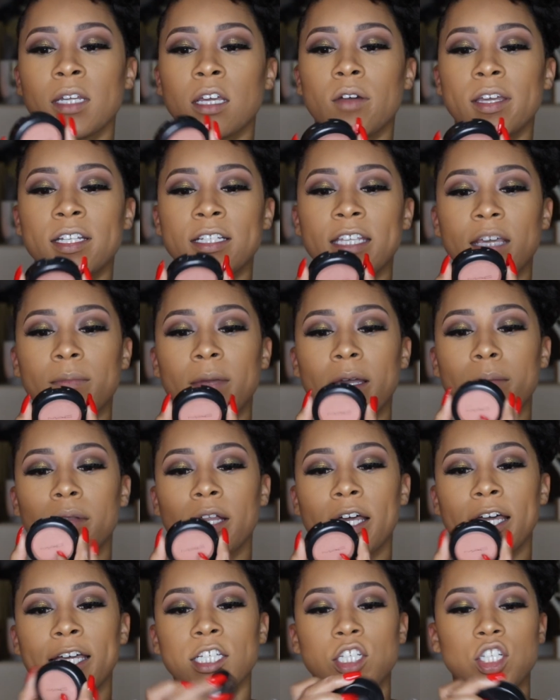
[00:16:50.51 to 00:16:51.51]
gonna go ahead and take my
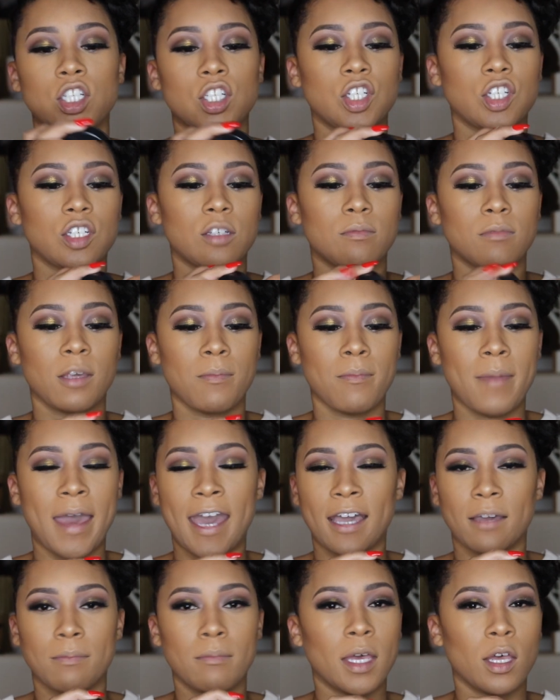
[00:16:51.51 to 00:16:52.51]
blush, the
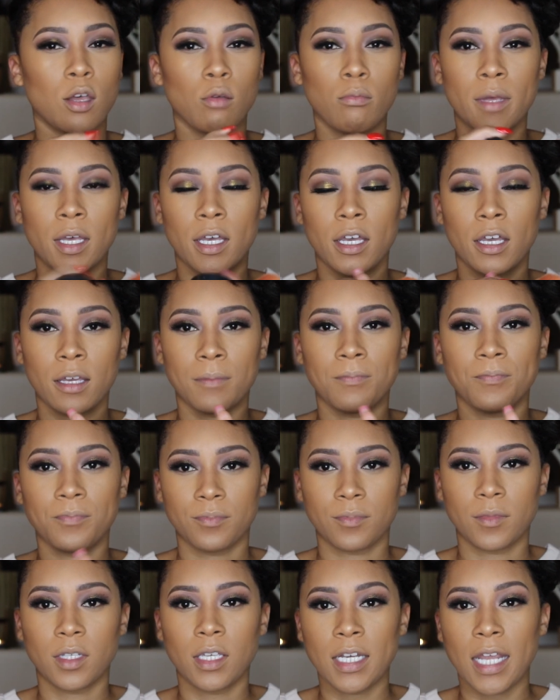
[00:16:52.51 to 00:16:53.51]
MAC Melba,
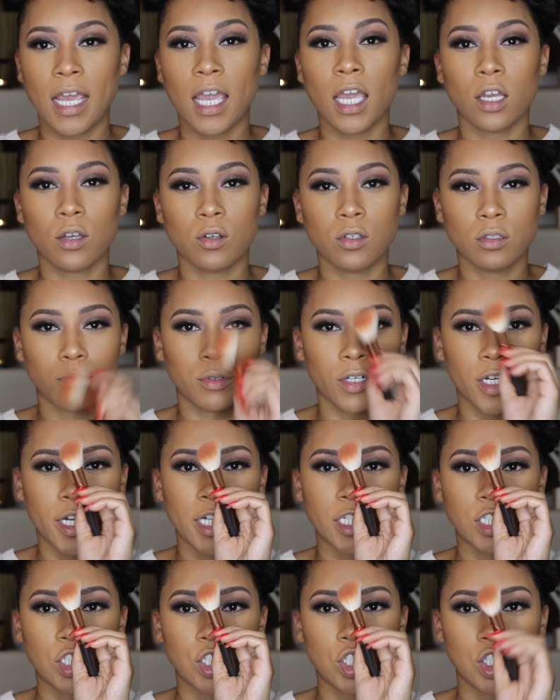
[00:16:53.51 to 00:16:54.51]
an angled
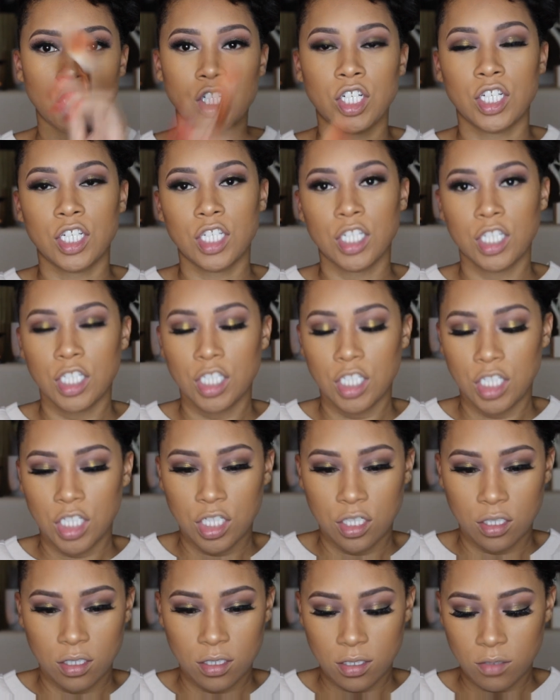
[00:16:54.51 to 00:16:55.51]
brush
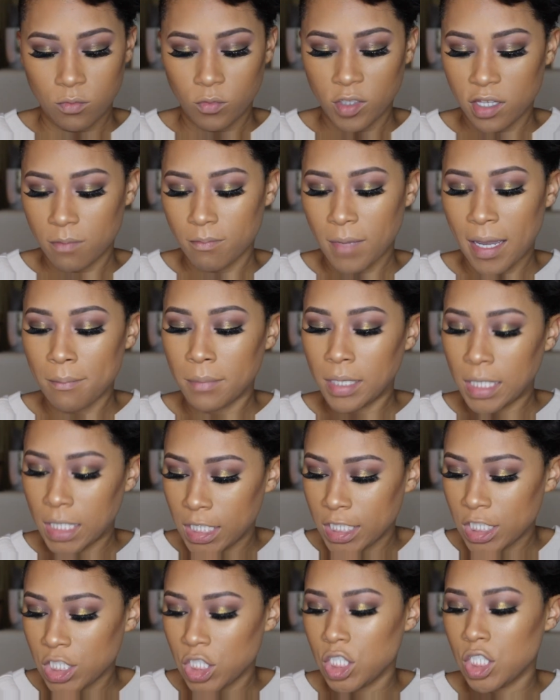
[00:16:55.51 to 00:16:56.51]
with my
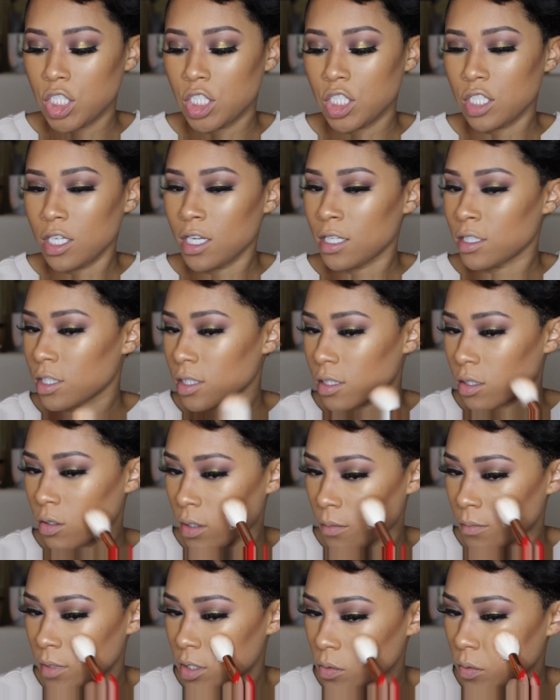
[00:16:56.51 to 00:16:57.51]
blush, and just go
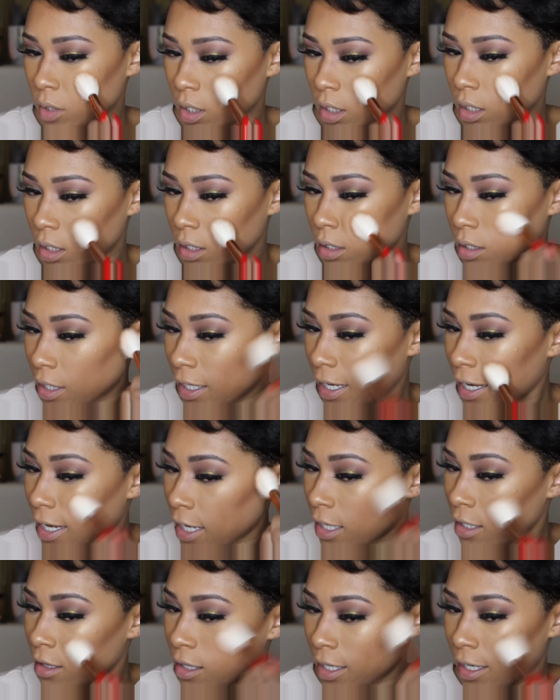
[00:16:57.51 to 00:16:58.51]
in between the
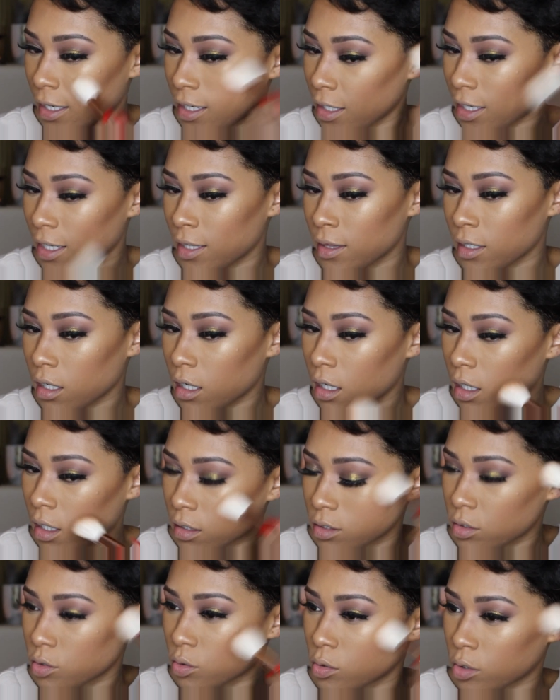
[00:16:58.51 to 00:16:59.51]
highlight and the
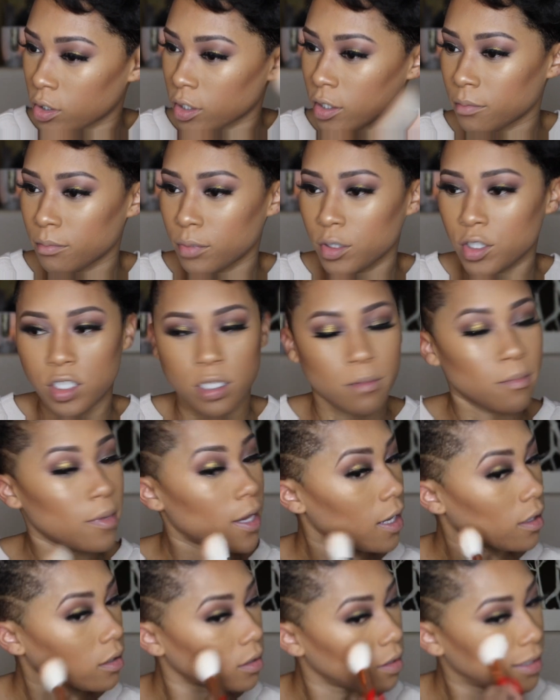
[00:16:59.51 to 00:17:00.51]
contour and push it
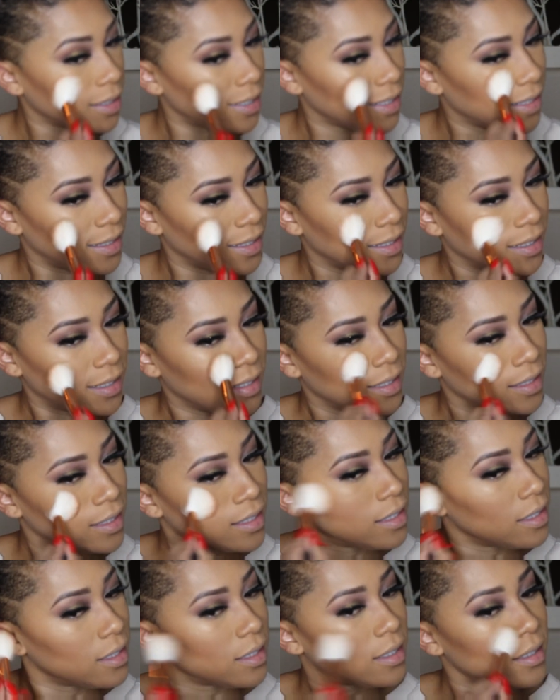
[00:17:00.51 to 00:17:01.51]
back.
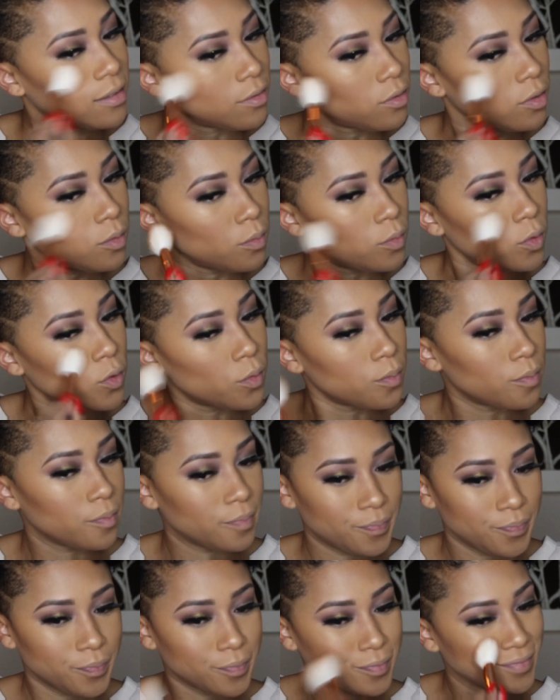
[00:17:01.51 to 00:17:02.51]
Woo-hoo.
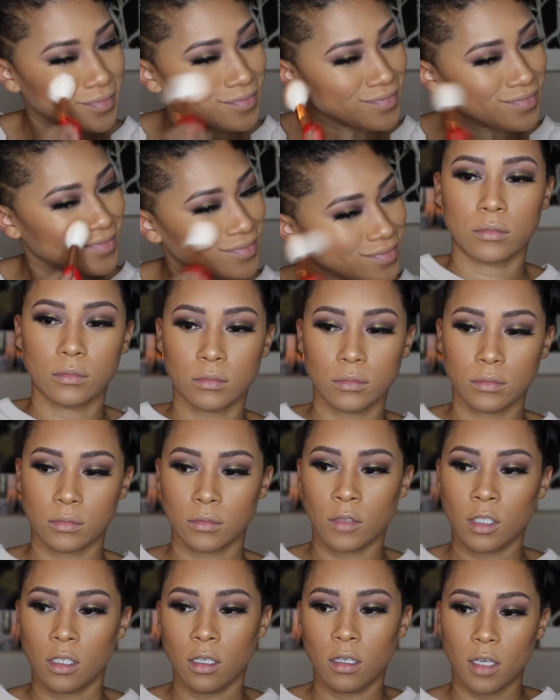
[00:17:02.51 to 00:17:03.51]

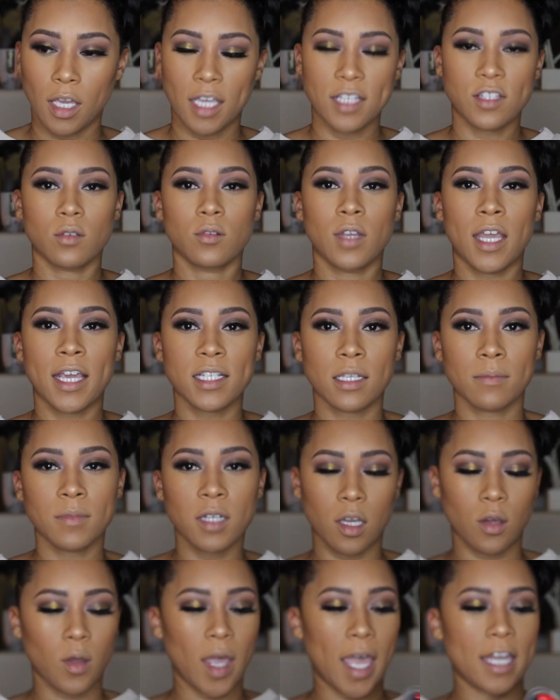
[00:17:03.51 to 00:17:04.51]
Okay, so next I'm
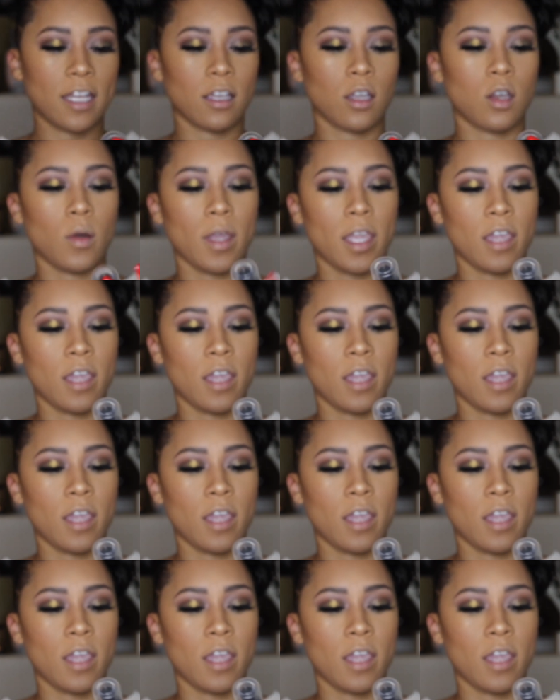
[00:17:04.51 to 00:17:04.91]
gonna go ahead and go